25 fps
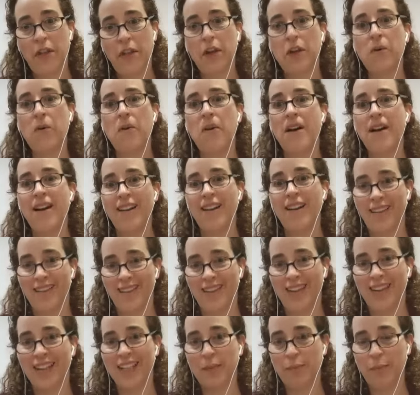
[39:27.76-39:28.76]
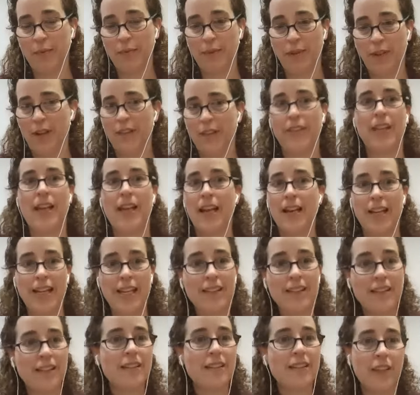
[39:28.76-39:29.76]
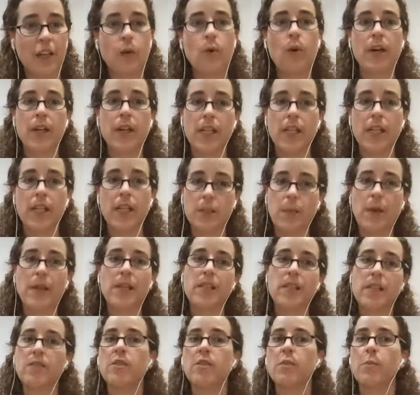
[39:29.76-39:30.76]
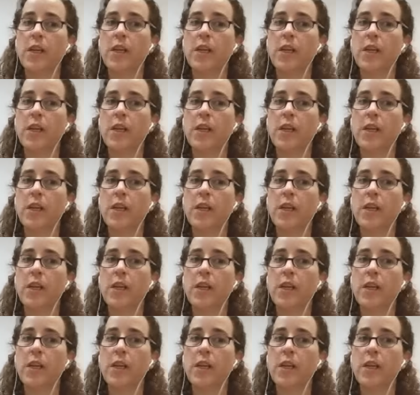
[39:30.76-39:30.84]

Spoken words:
quite expensive